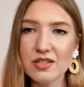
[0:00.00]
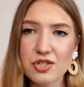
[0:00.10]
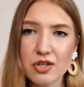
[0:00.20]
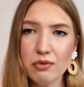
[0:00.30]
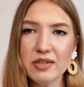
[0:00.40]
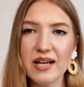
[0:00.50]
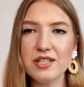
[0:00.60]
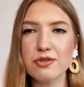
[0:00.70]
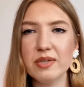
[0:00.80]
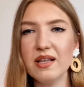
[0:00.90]
So
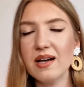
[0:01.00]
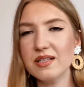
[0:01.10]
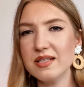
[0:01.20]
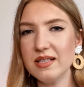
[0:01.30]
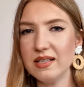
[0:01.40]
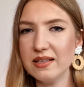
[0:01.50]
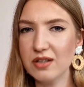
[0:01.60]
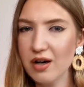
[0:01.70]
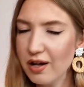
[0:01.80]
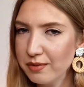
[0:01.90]
nice, relaxing
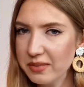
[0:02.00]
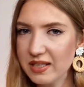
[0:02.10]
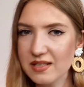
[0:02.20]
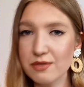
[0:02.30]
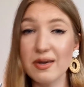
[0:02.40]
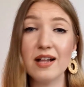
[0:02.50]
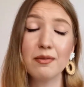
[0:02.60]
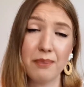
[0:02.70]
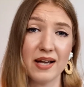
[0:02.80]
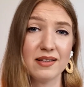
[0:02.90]
and calming as
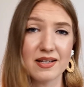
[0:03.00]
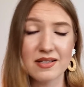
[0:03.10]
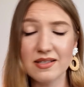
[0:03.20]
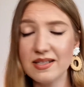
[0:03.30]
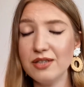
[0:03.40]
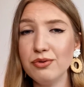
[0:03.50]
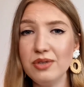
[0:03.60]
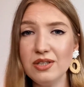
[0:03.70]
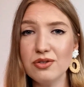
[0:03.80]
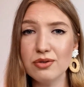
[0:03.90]
well. But as I said, you
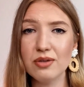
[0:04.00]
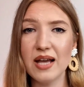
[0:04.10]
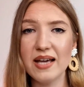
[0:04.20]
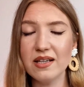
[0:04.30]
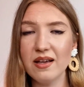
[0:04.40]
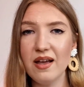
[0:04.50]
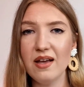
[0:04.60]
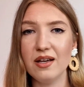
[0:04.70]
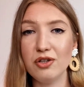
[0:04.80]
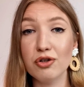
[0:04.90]
need to like
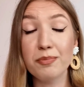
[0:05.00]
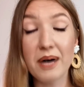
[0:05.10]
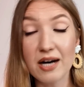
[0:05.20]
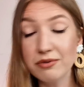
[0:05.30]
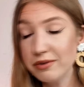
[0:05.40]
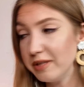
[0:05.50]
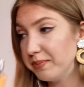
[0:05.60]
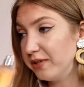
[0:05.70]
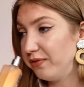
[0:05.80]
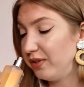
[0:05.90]
your powdery
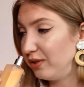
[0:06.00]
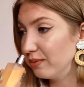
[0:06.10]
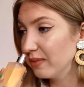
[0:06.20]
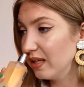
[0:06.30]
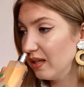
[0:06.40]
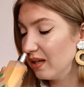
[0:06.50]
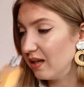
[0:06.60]
perfume.